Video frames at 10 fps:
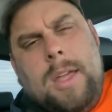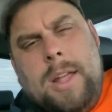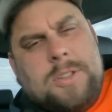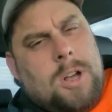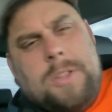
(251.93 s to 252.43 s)

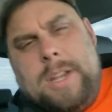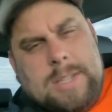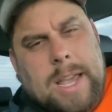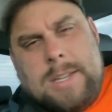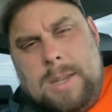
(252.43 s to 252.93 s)
it's all the
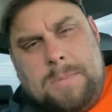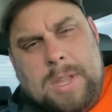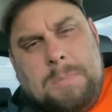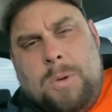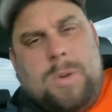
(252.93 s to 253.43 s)
exact same
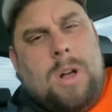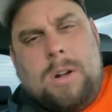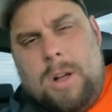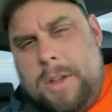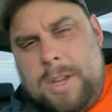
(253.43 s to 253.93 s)
thing, but we all
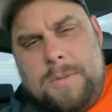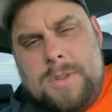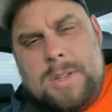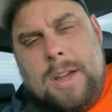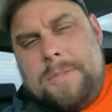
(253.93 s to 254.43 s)
call it
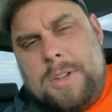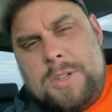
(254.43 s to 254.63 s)
different stuff.